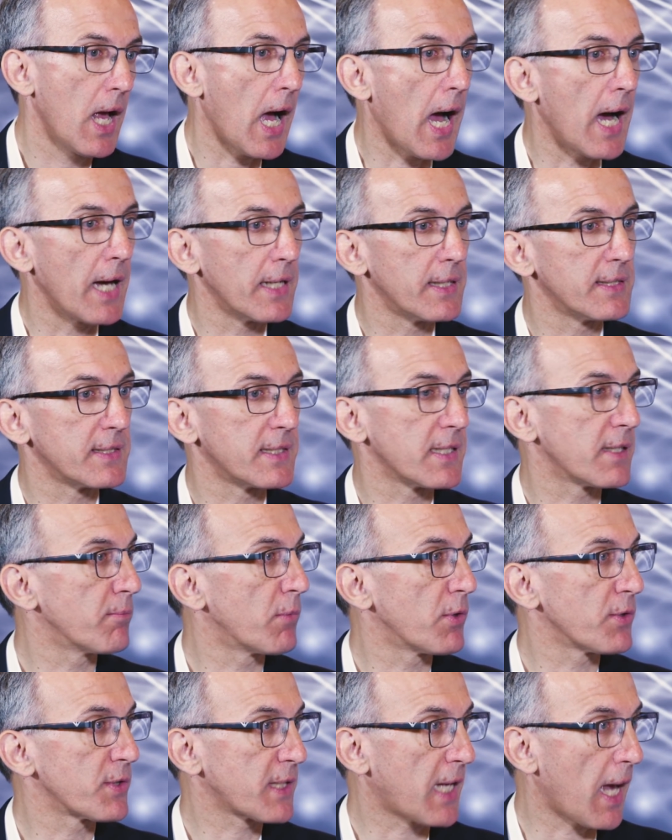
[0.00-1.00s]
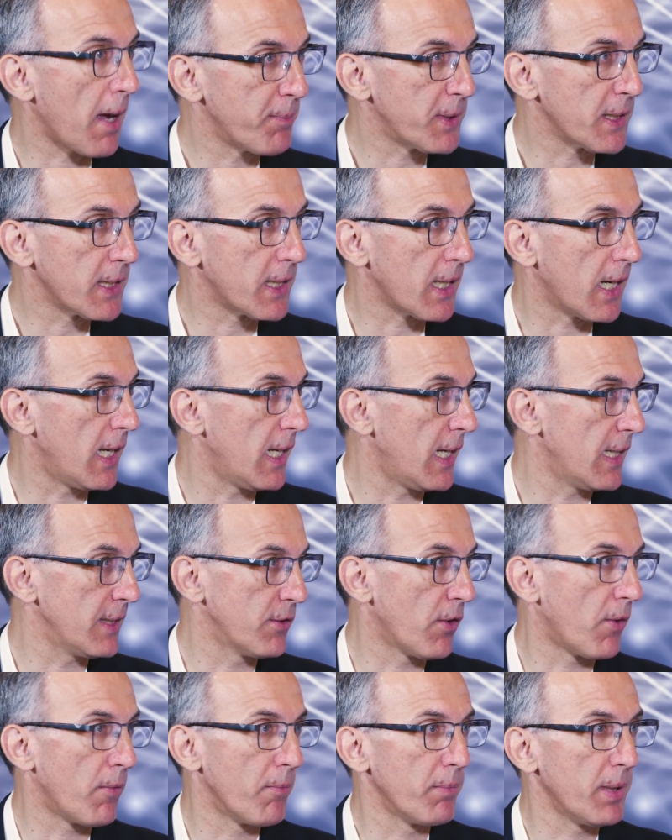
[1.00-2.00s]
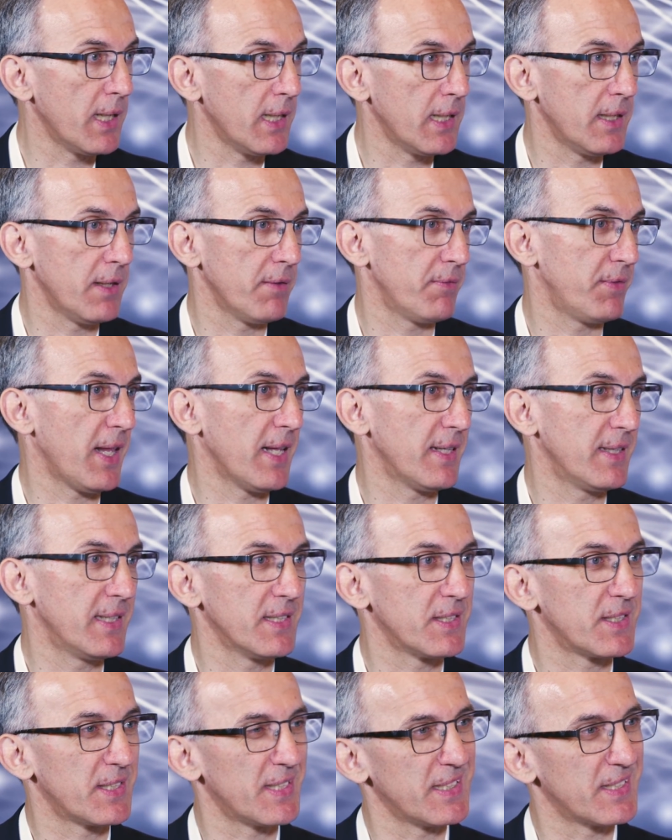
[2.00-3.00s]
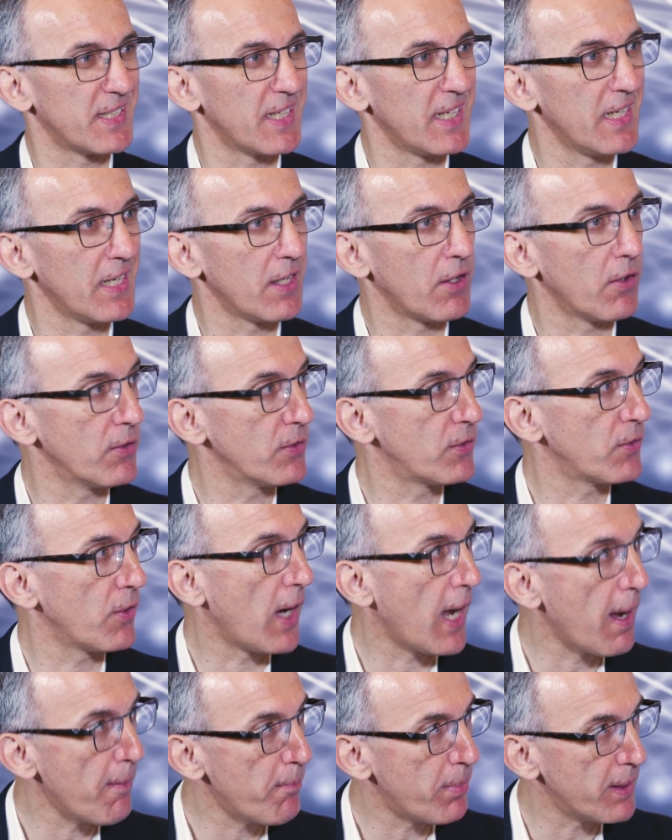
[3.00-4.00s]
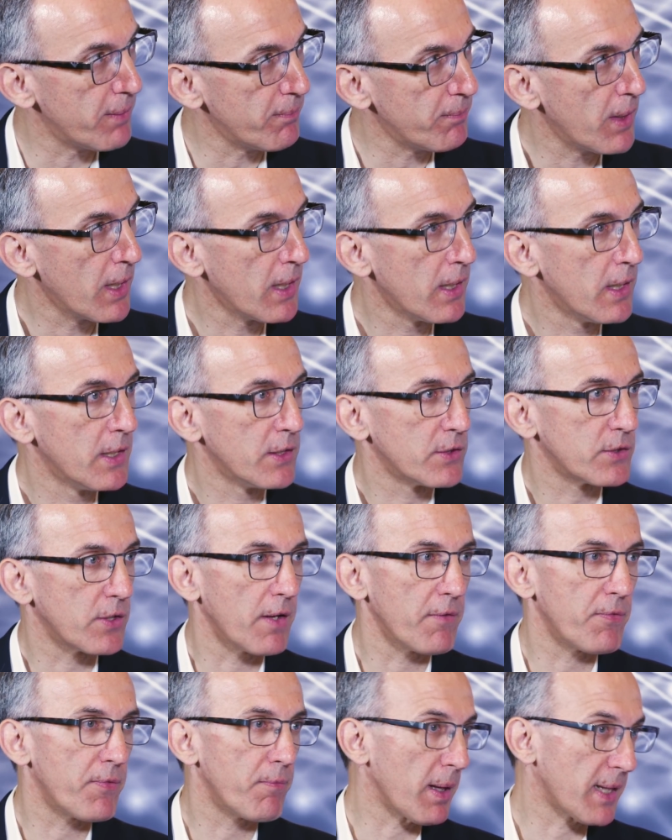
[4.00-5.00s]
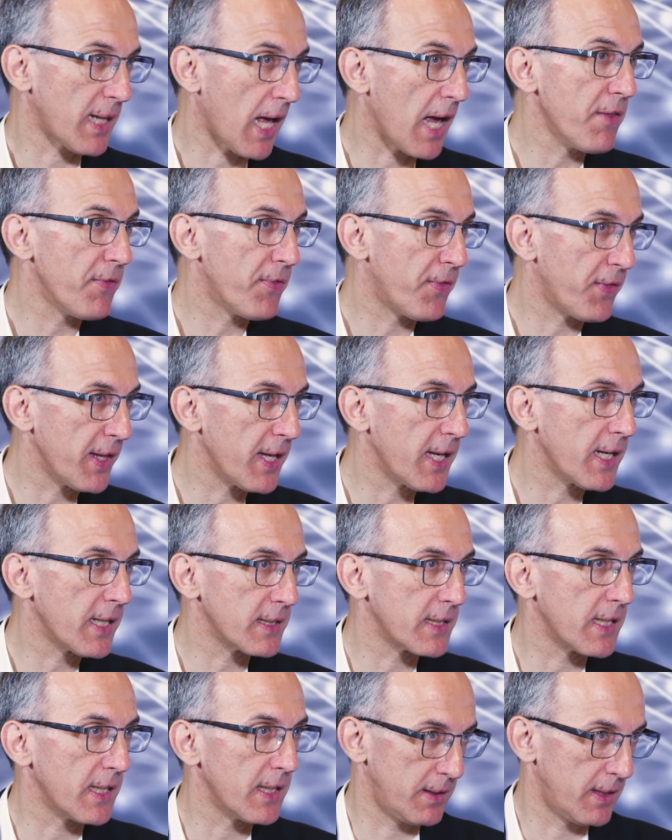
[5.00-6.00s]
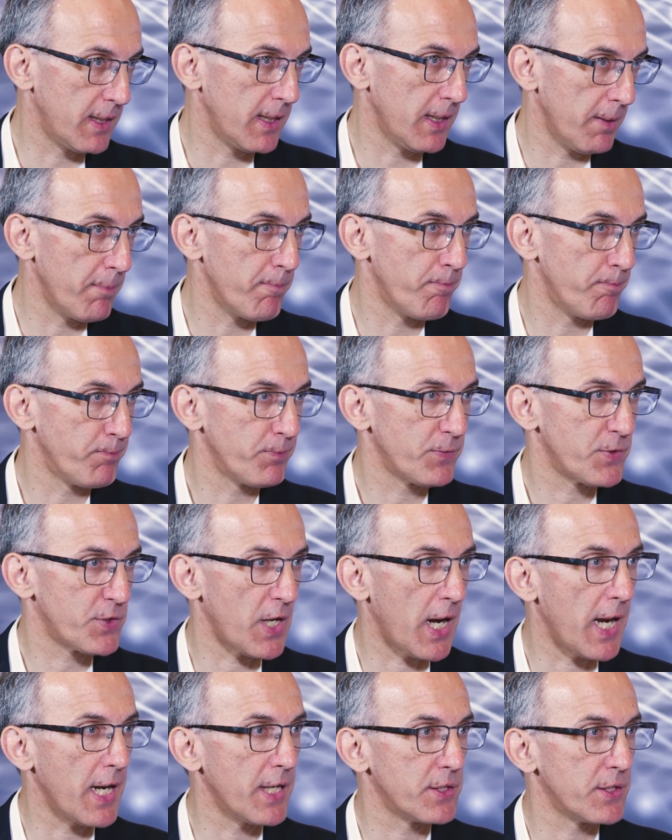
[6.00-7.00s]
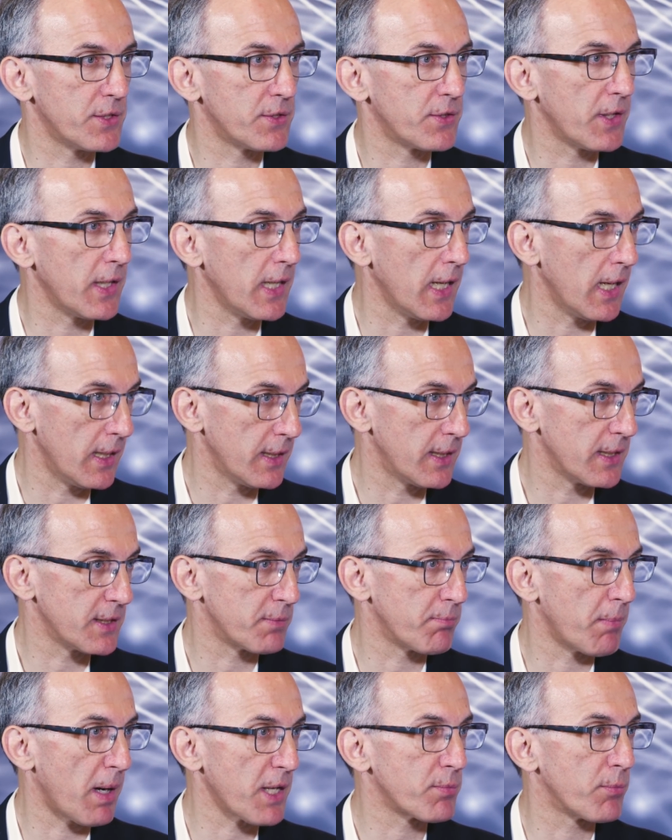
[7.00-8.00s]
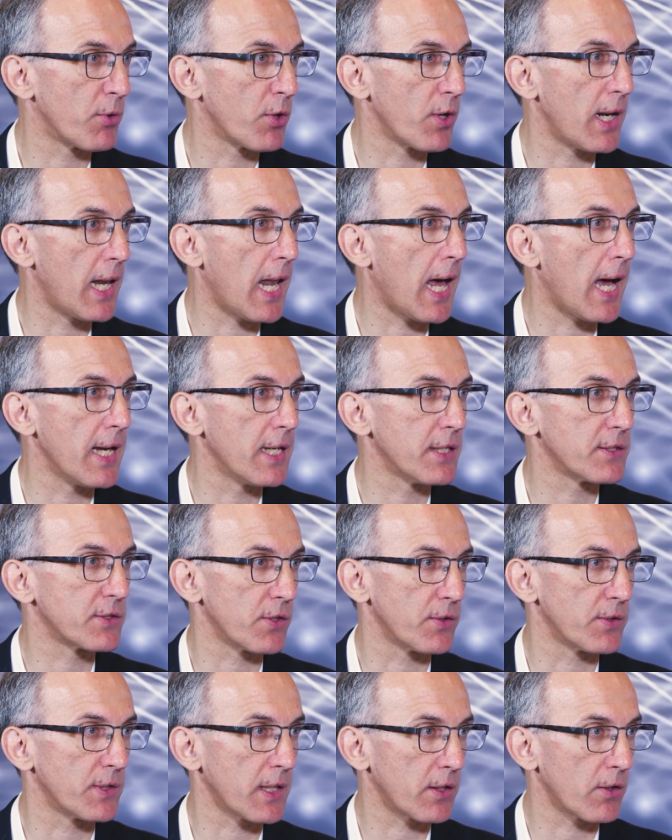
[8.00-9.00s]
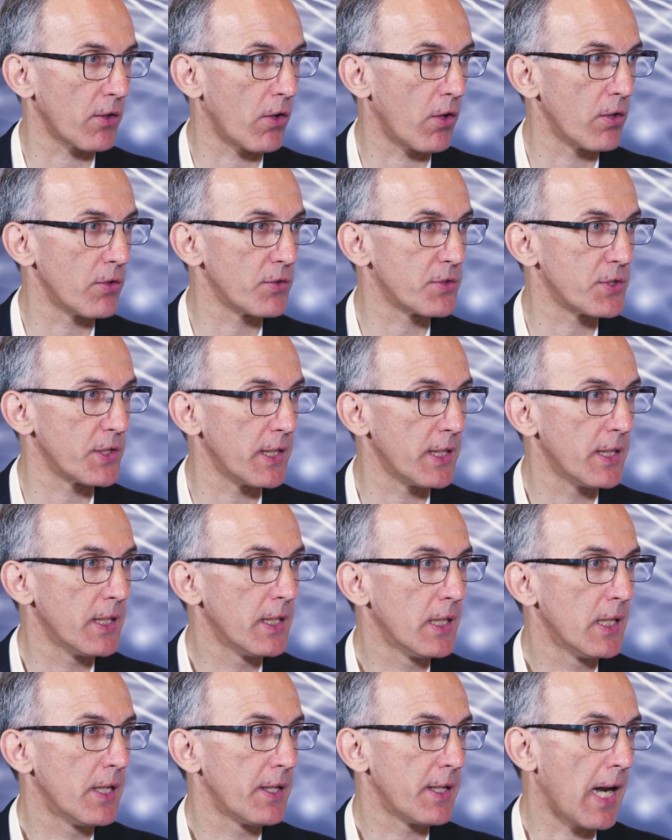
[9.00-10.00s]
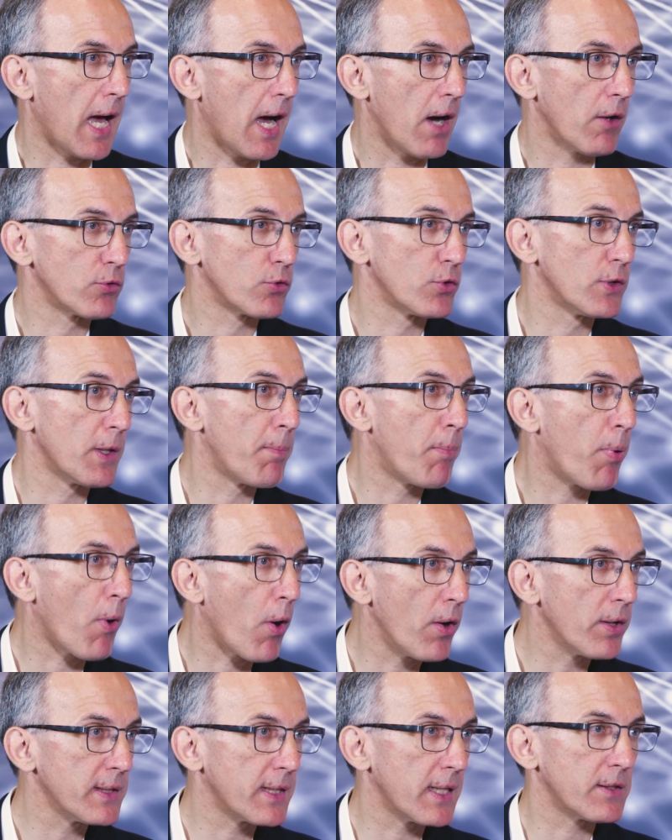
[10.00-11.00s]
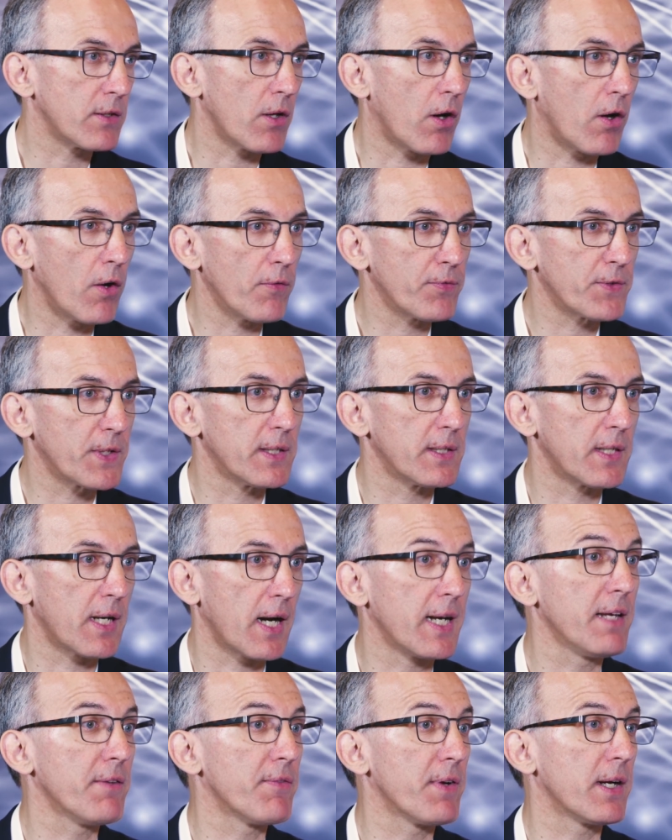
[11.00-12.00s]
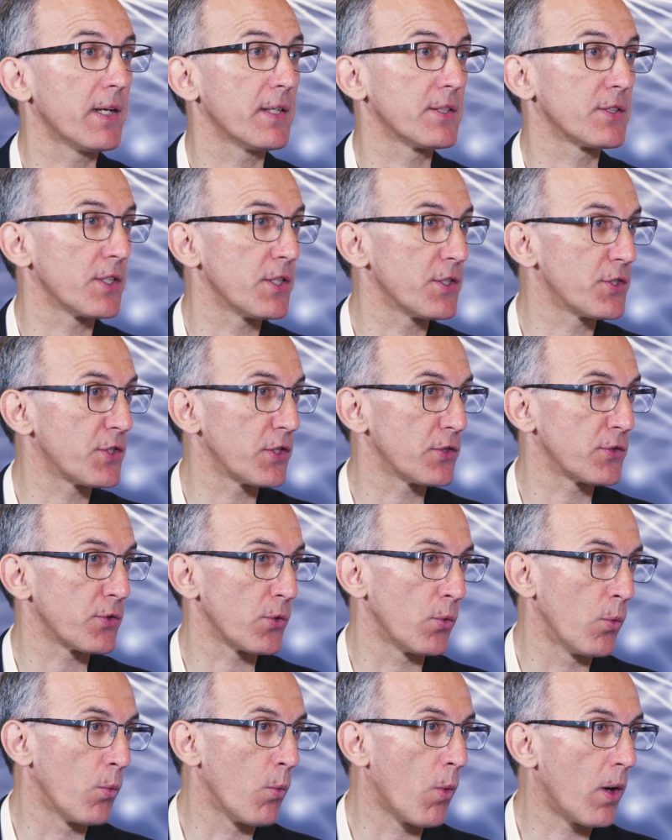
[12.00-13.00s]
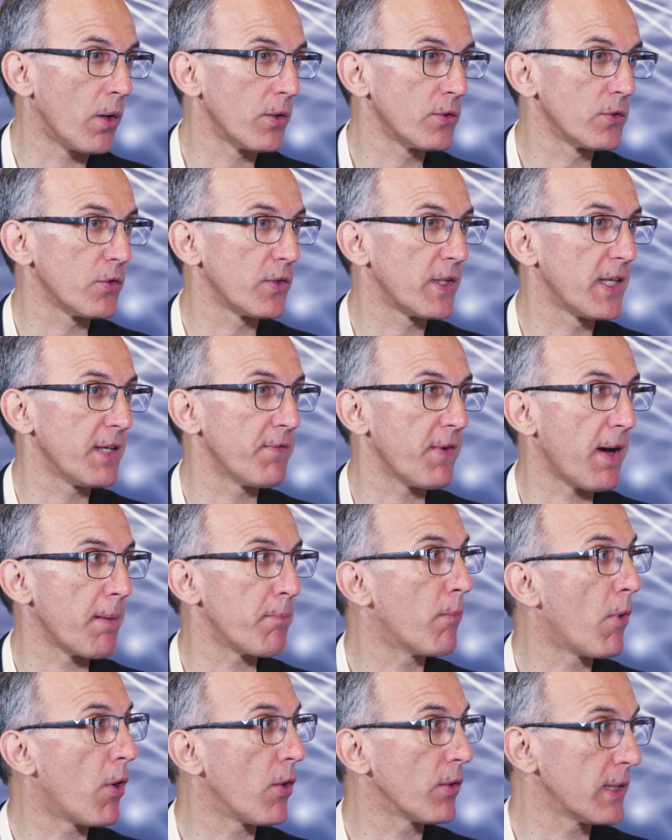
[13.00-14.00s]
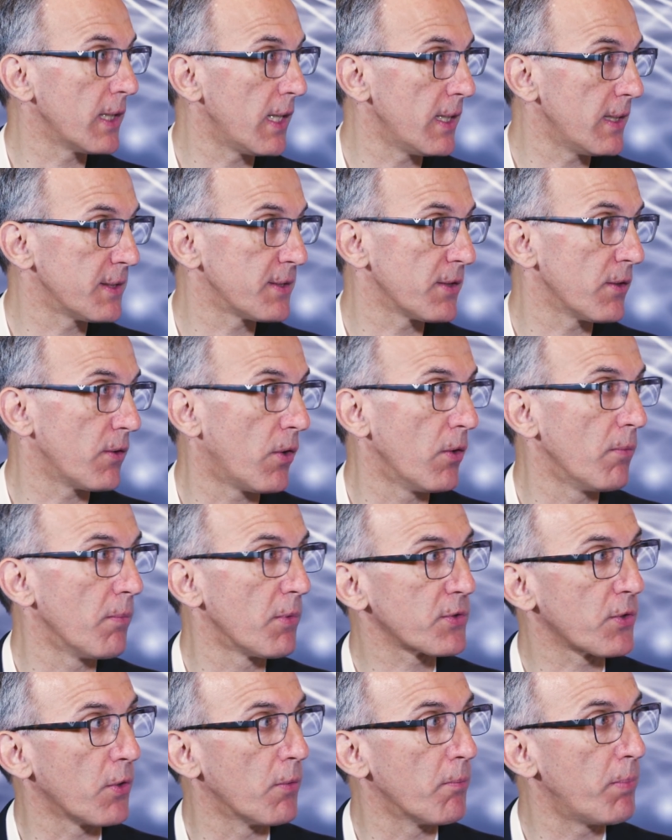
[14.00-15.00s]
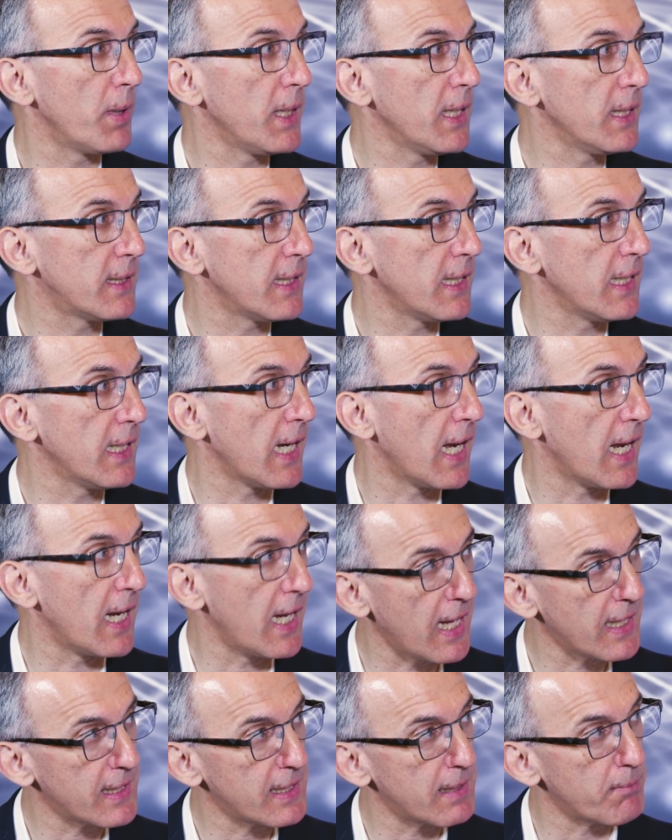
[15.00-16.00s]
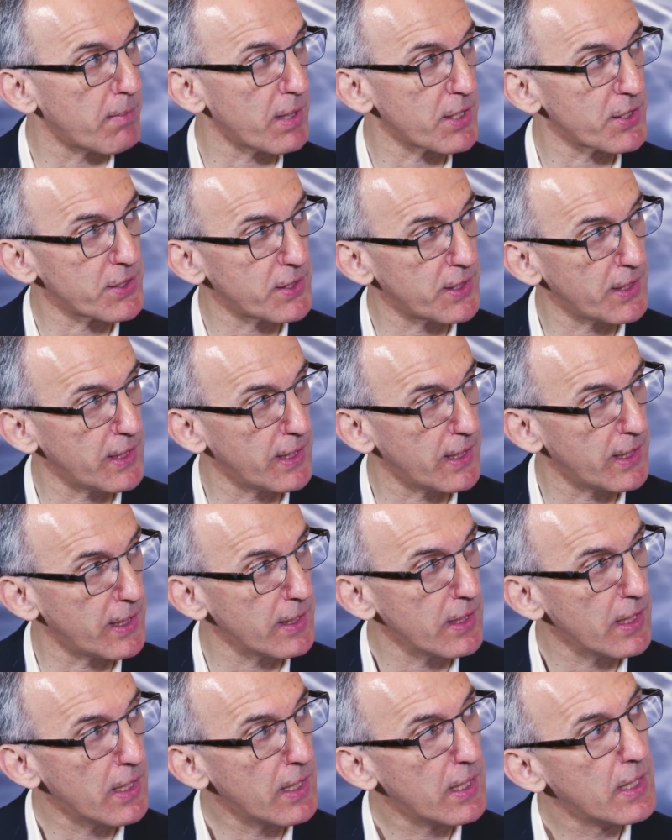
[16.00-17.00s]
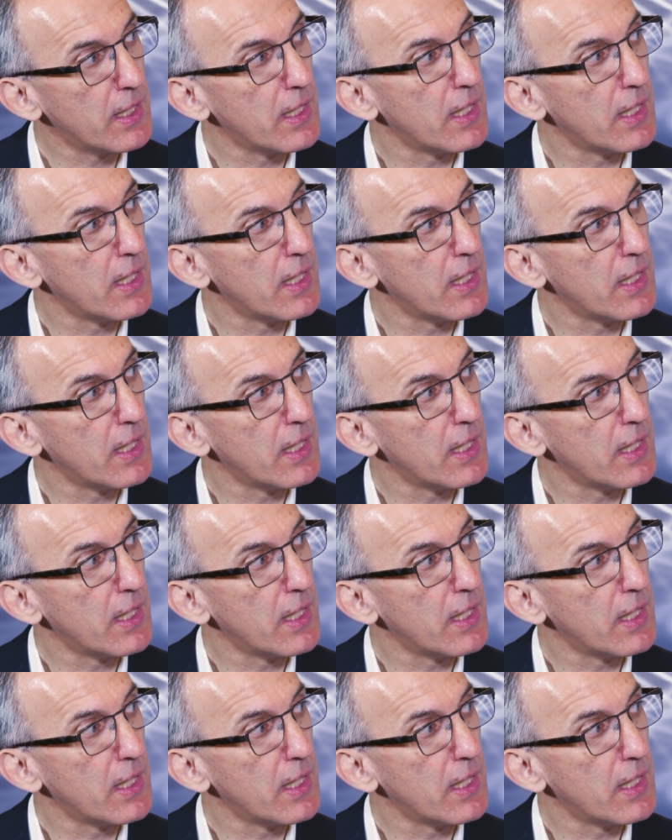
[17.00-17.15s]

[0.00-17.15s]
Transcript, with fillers: Others are more skeptical and don't believe that this is really going to happen. So, if, but I think that the change is real. There's much more reliance on technology now to the point that often there are even researchers who want to give up models almost completely and let the machine